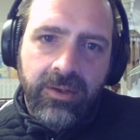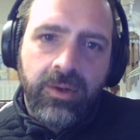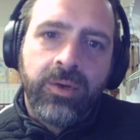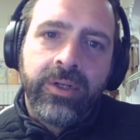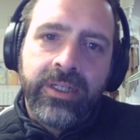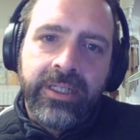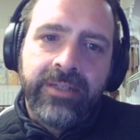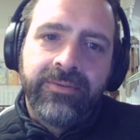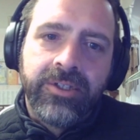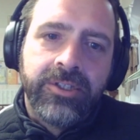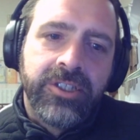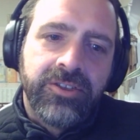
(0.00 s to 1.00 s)
or if
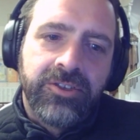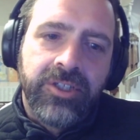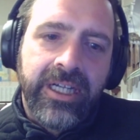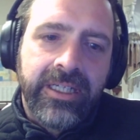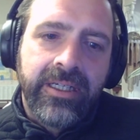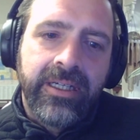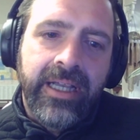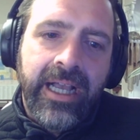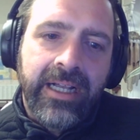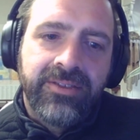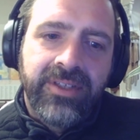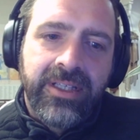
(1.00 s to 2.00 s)
they're just trying to
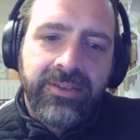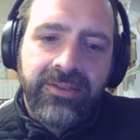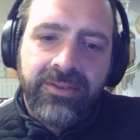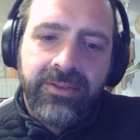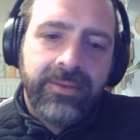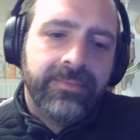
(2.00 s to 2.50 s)
access,